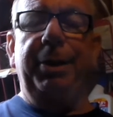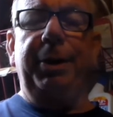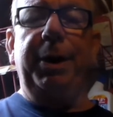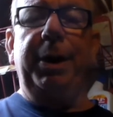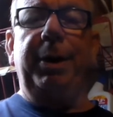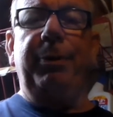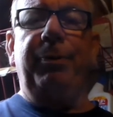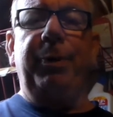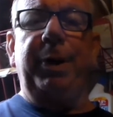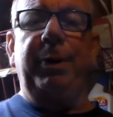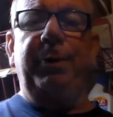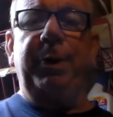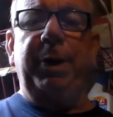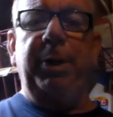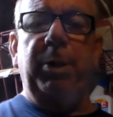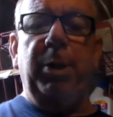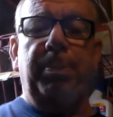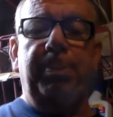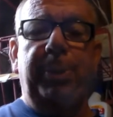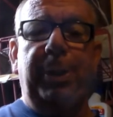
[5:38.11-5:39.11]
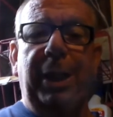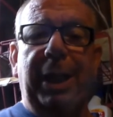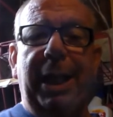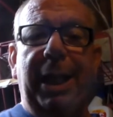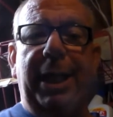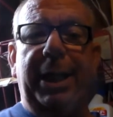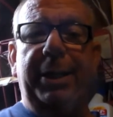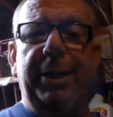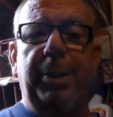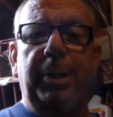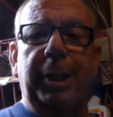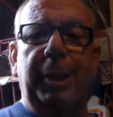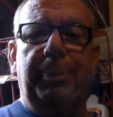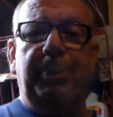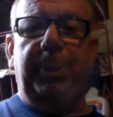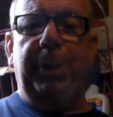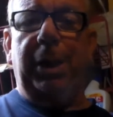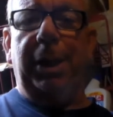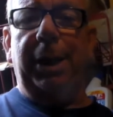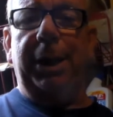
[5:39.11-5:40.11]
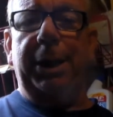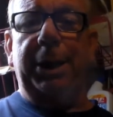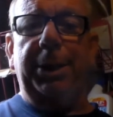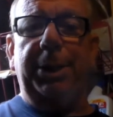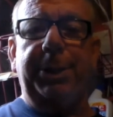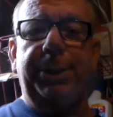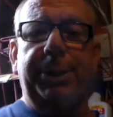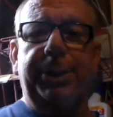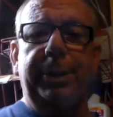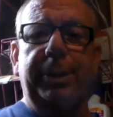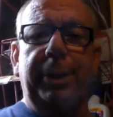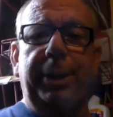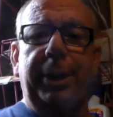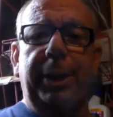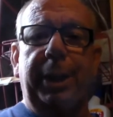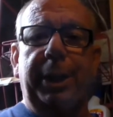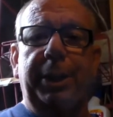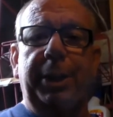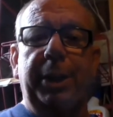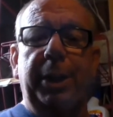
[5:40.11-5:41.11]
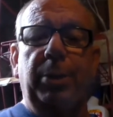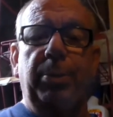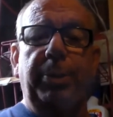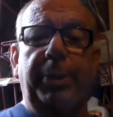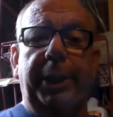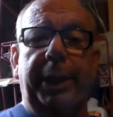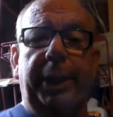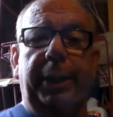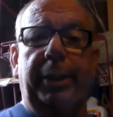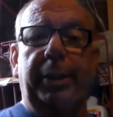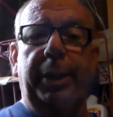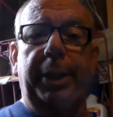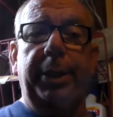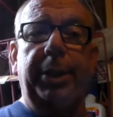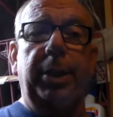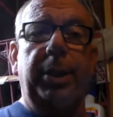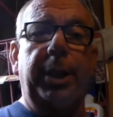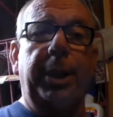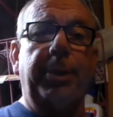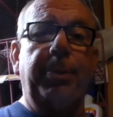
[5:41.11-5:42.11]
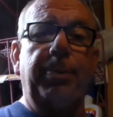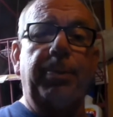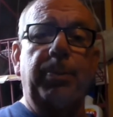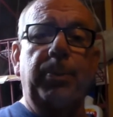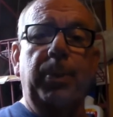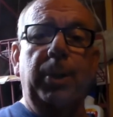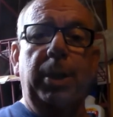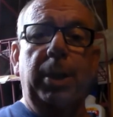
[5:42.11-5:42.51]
if you apply to a place and you go in there and